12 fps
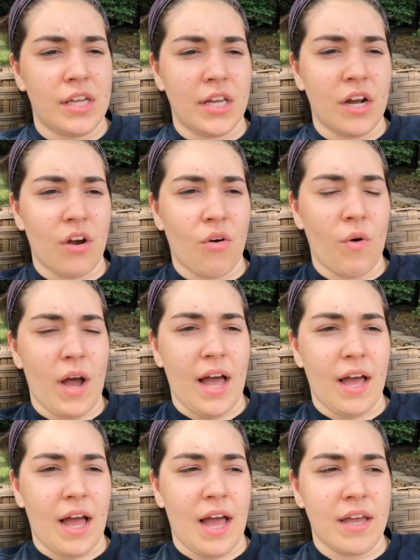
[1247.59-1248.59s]
you know, I,
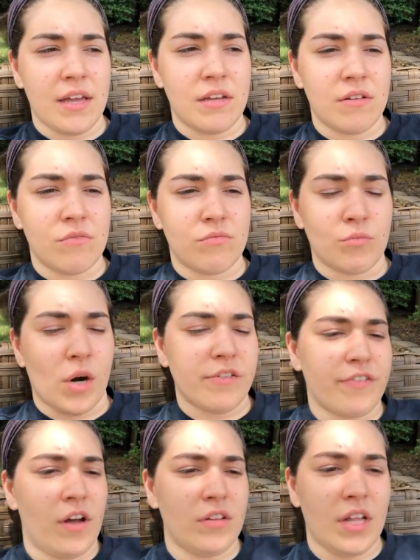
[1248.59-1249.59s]
I
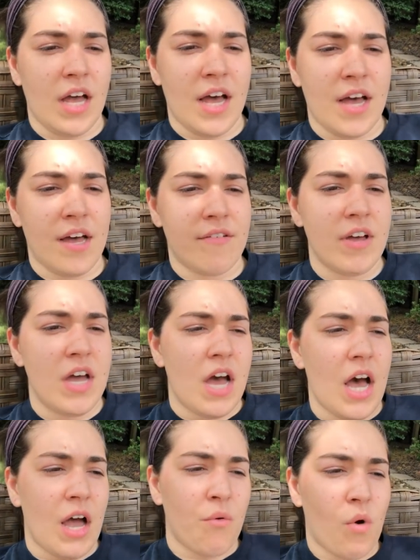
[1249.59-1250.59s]
wanna fall in love,
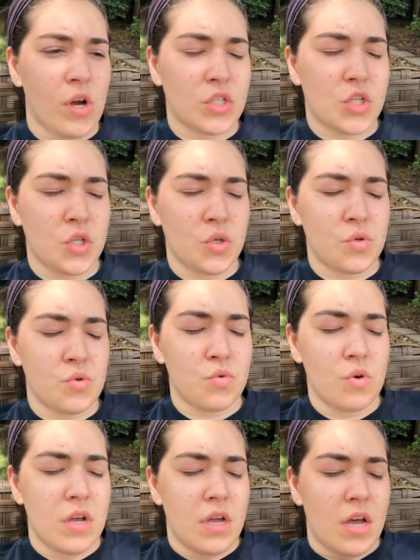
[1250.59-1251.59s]
I want to